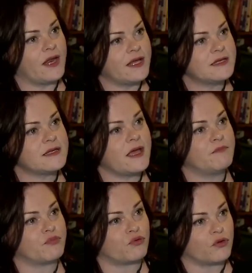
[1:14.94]
that is a
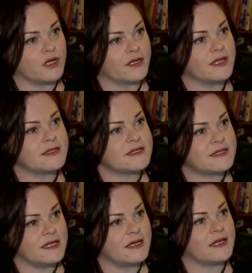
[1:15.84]
brilliant
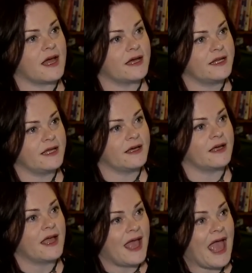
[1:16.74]
stinking
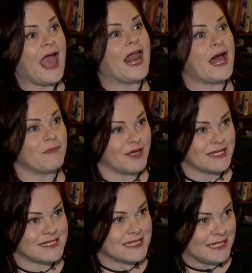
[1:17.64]
idea and I'm
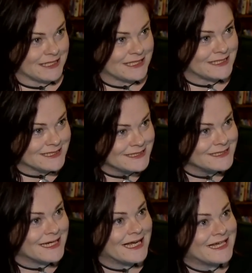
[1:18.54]
going to steal it,
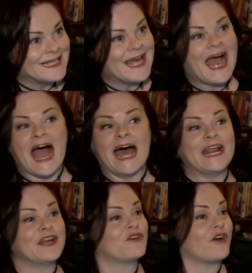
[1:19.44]
you know? I
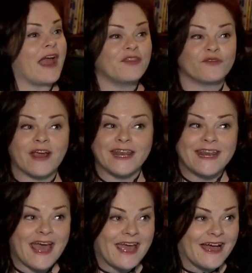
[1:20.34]
didn't create the rainy
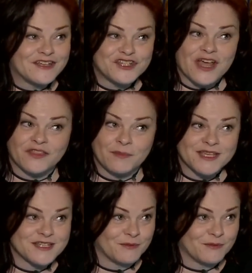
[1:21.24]
day. I just got the best